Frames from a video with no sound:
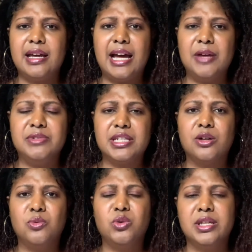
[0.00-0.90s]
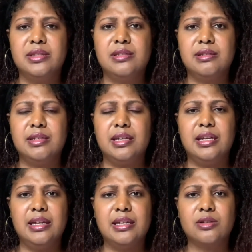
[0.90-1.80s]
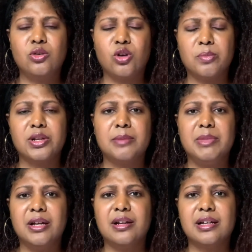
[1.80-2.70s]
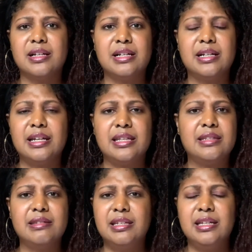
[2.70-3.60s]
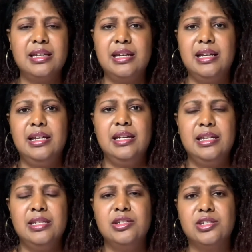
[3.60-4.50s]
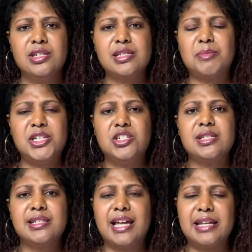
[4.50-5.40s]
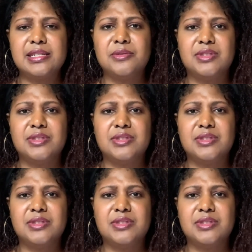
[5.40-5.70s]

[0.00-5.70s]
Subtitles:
I've dealt with in corporate America, and just lots of